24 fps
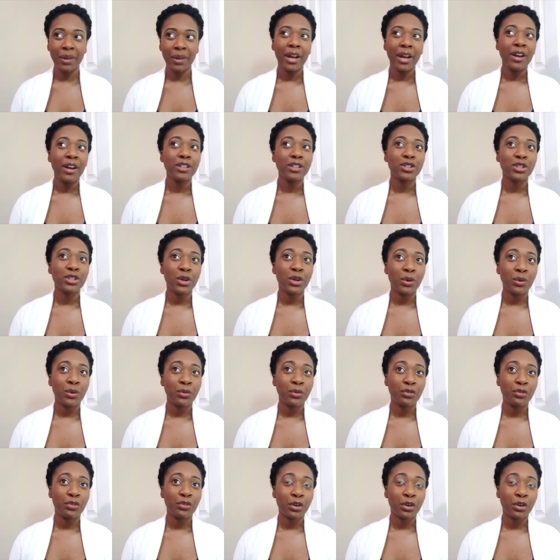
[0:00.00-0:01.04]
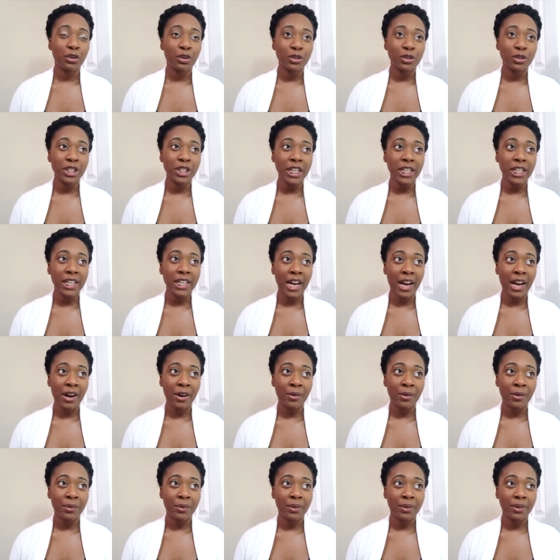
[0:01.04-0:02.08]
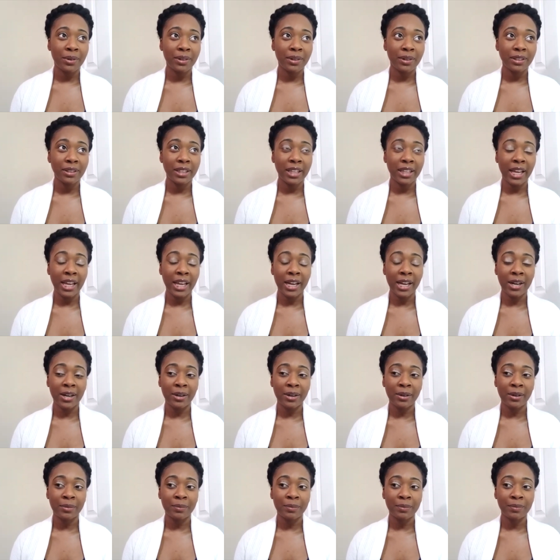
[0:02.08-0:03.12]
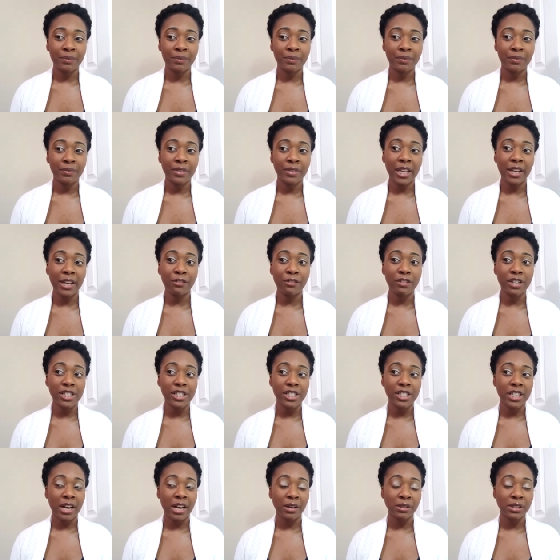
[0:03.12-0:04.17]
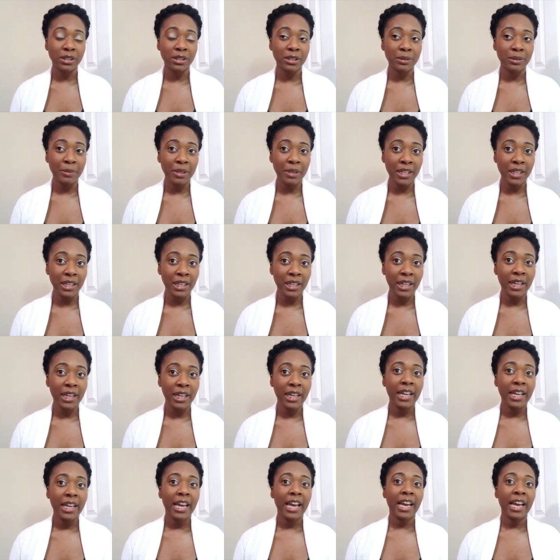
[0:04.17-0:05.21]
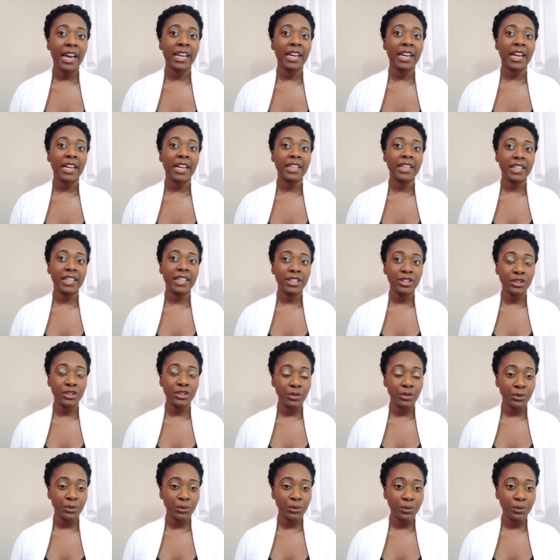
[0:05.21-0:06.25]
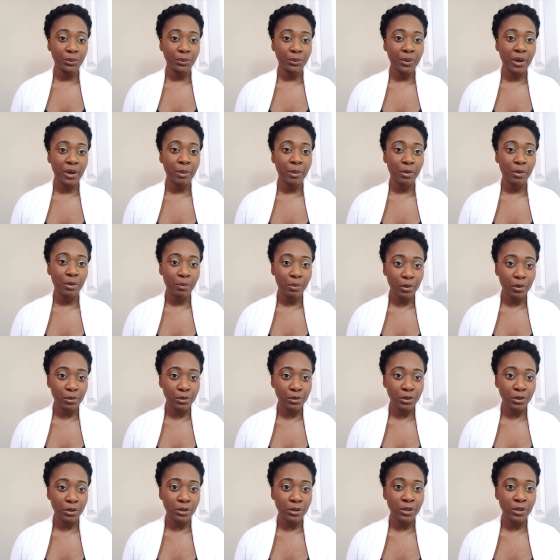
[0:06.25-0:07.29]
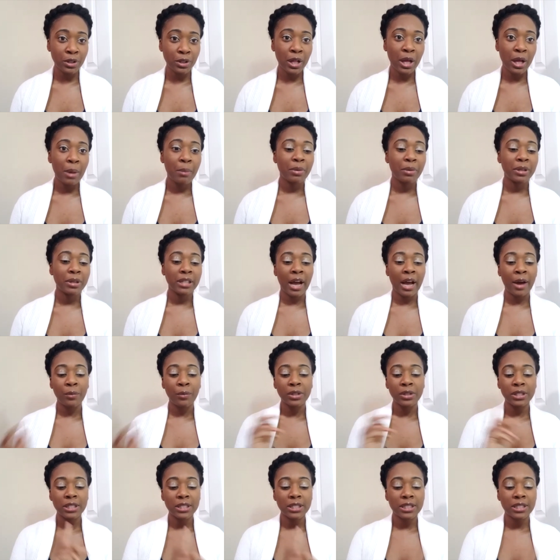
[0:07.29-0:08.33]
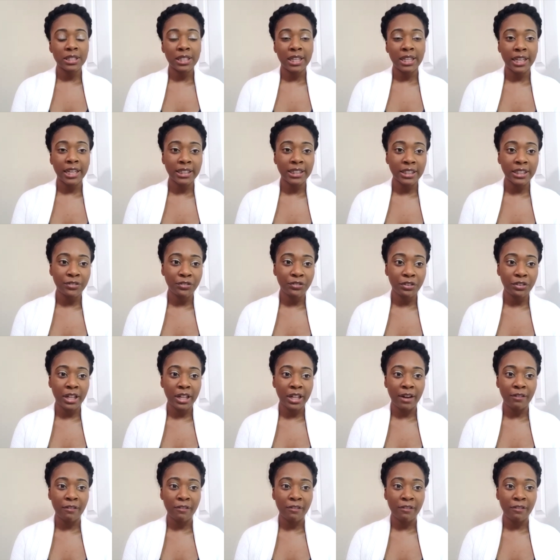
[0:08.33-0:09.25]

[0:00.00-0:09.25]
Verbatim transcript: so for Crochet Now, they um, they reached out to me and I did do a proposal, but I wasn't selected for that uh,